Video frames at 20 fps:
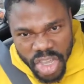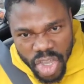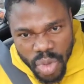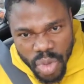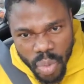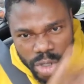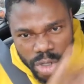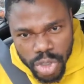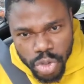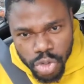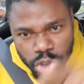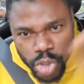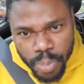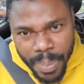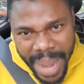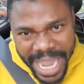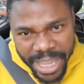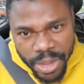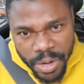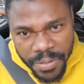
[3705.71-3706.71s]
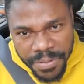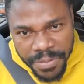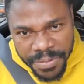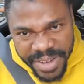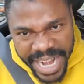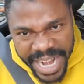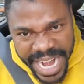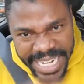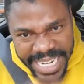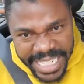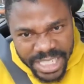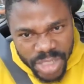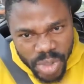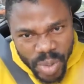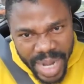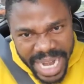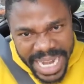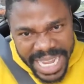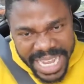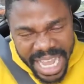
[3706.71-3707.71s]
Not because you need it.
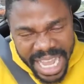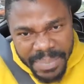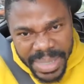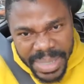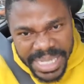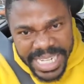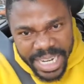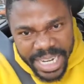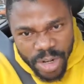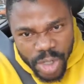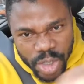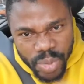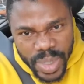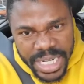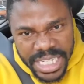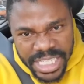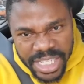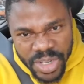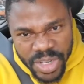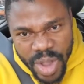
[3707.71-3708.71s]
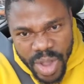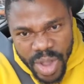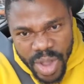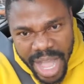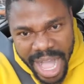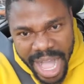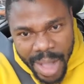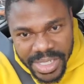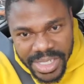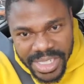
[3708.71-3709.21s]
You want to spike your friend